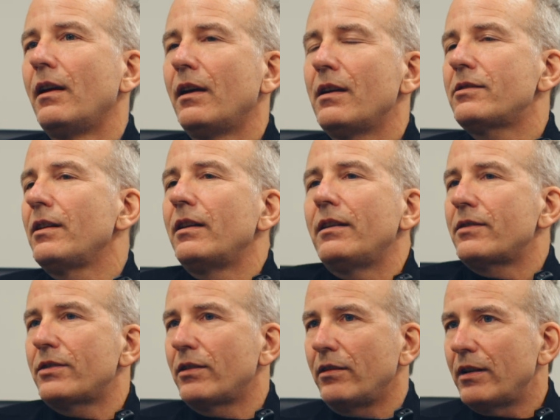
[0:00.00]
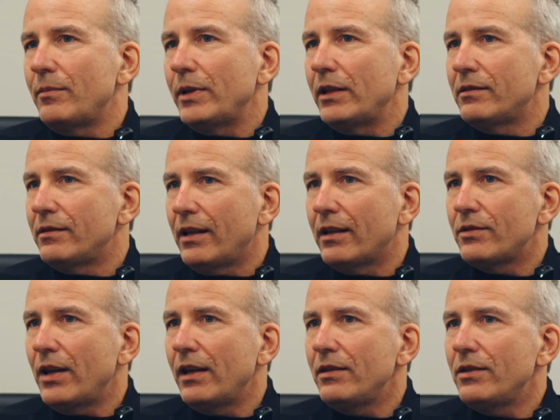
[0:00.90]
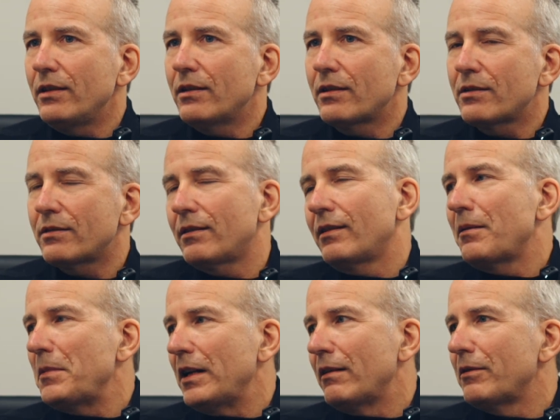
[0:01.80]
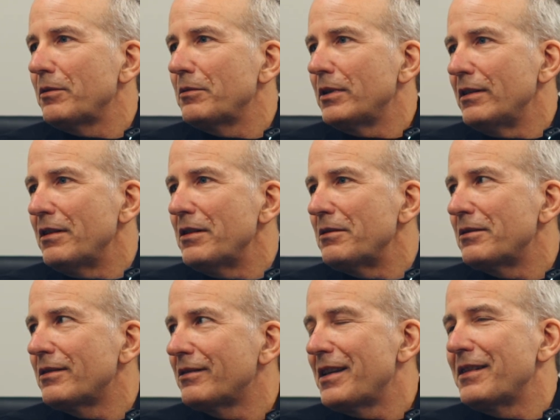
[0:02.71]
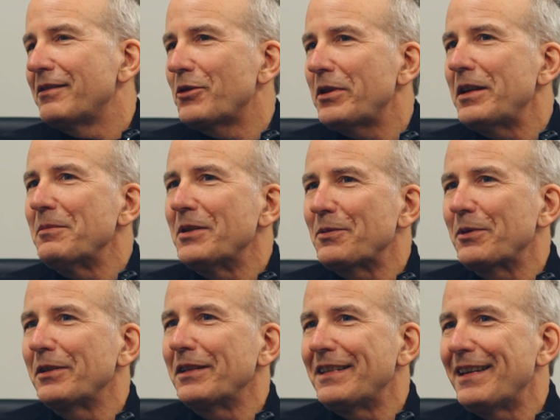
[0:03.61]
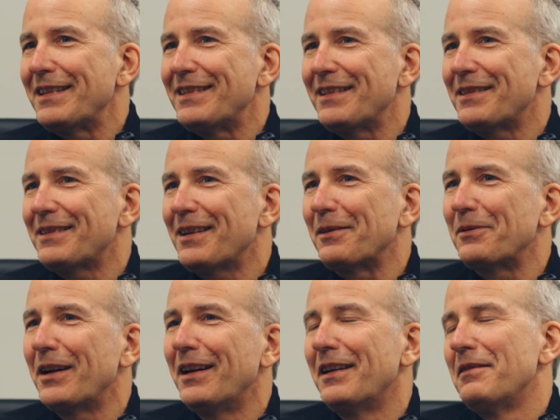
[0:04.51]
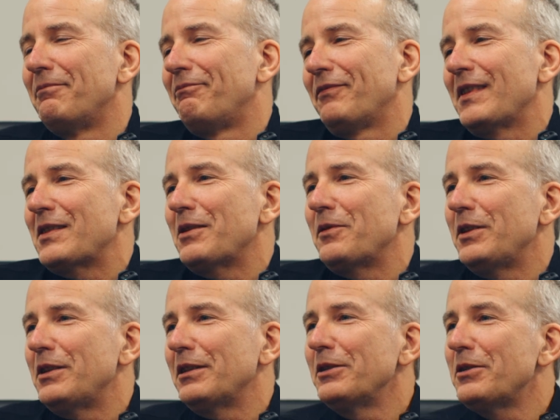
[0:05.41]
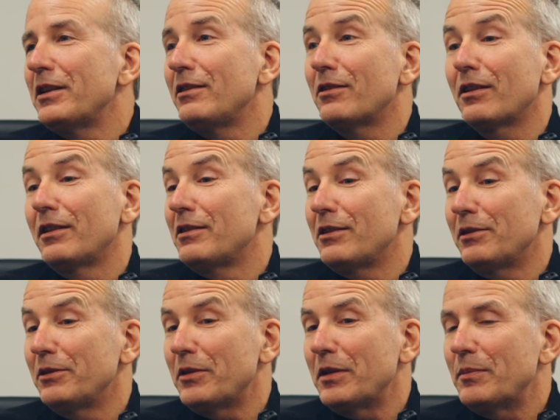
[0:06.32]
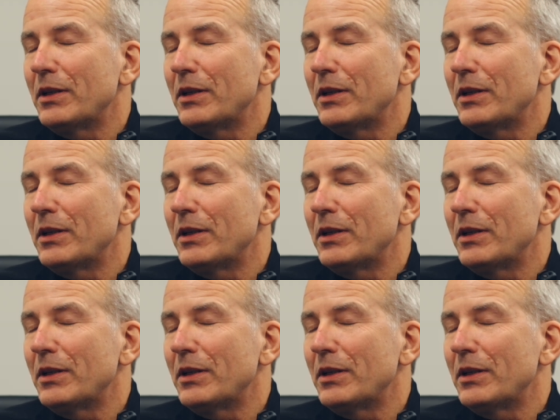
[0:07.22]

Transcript: Yeah. It's not necessarily going to be as tasty because I mean everyone knows that cream is really tasty stuff. So if you dilute it, you're going to dilute it.